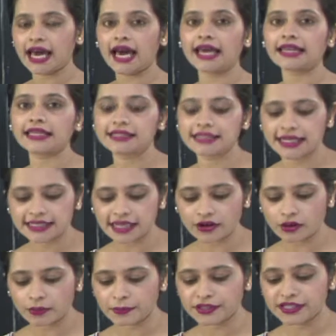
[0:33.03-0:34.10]
and the
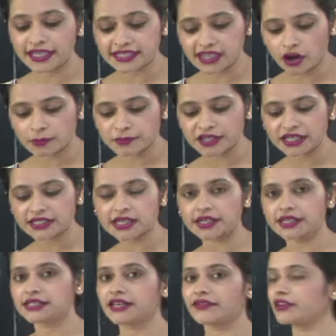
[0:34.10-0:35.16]
data, data obtained
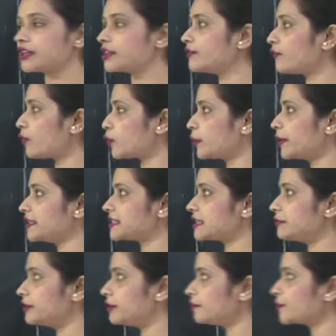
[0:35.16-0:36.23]
is given in the following
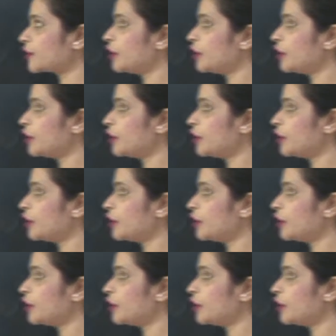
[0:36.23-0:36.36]
table.